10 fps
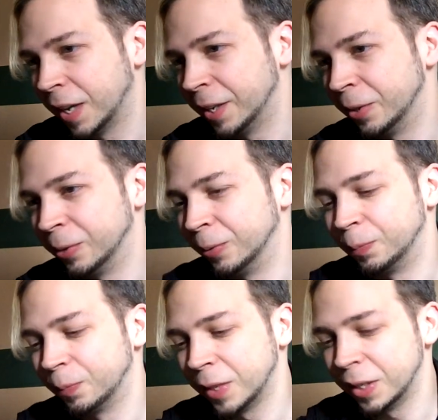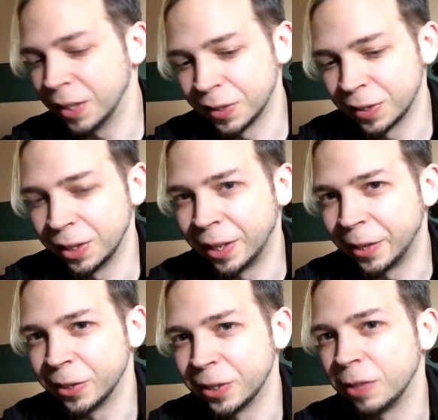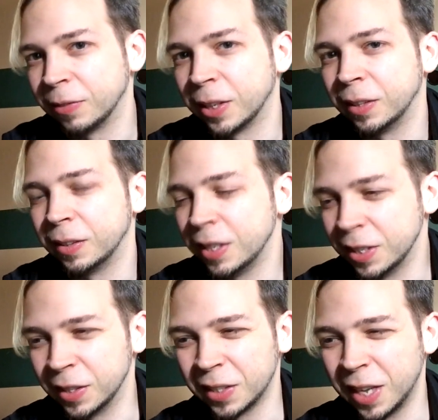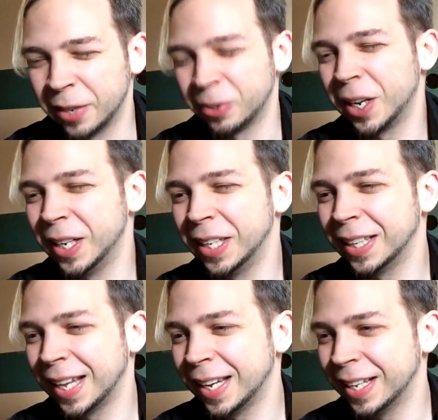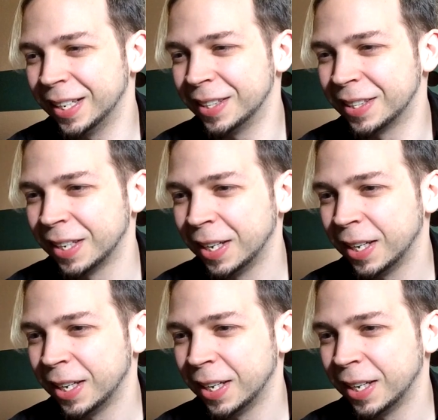I know he does a lot of good stuff that is entertaining and